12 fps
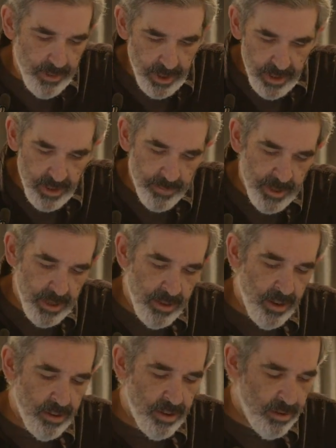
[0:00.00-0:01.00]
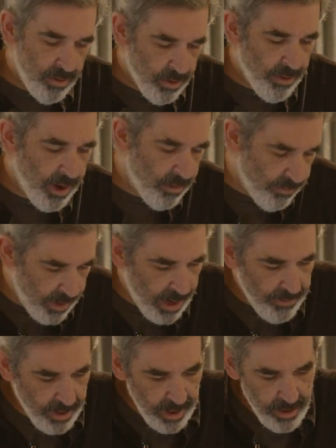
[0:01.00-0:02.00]
Elizabeth is also a great
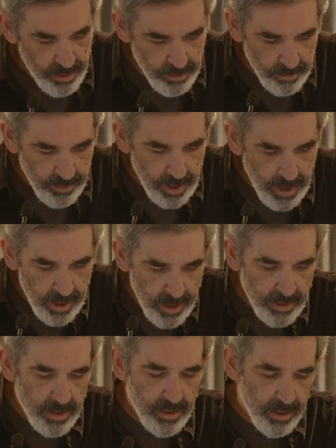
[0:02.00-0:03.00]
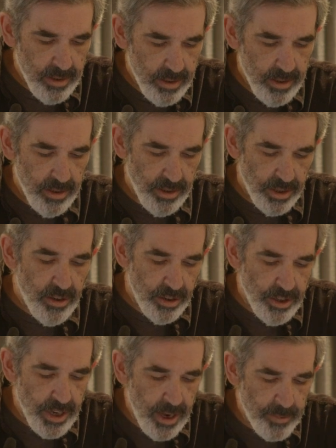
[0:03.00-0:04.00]
navigator, and it's a
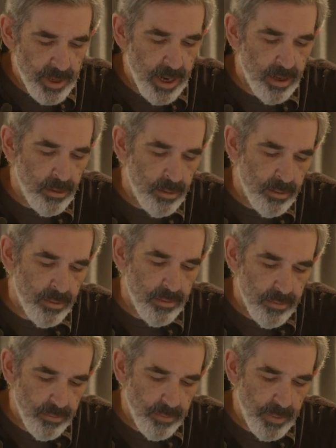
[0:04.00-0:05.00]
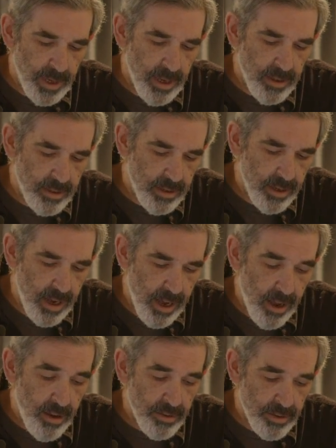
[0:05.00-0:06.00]
good job title, because
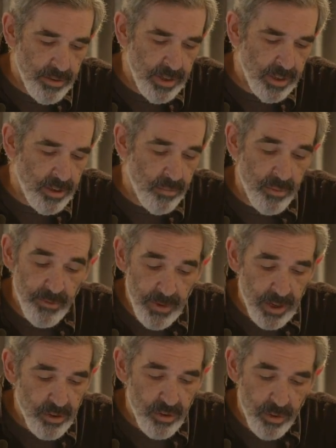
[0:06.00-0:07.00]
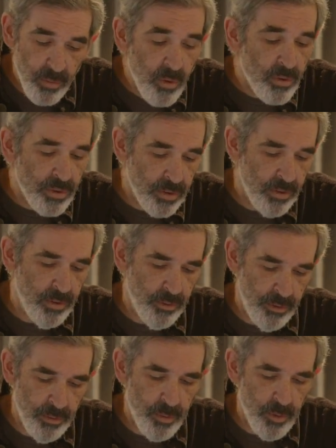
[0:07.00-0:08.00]
I also need some professional emotional
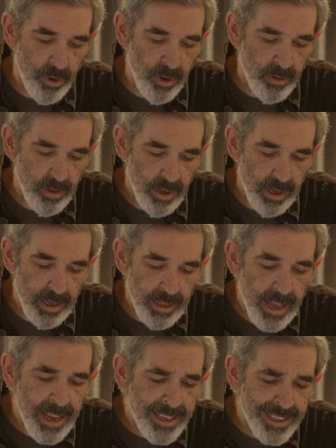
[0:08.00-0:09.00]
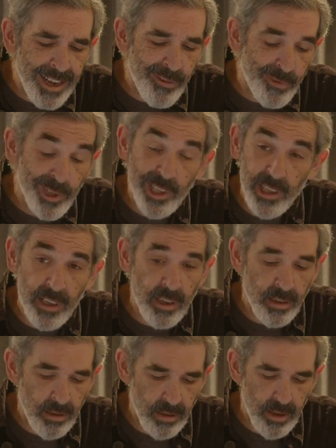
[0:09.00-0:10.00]
support, and that is not really
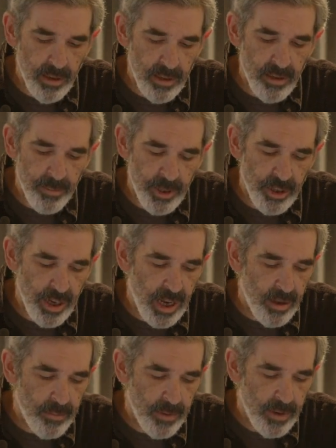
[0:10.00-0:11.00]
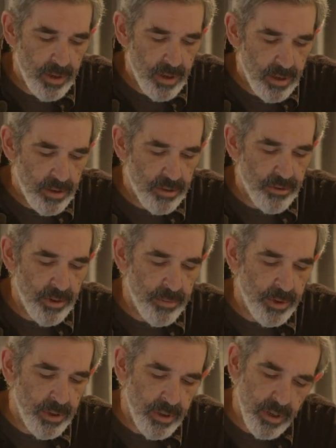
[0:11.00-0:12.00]
an Elizabeth job
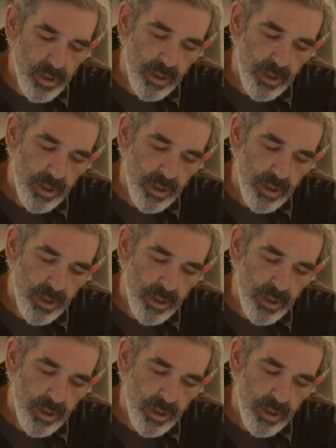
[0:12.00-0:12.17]
description.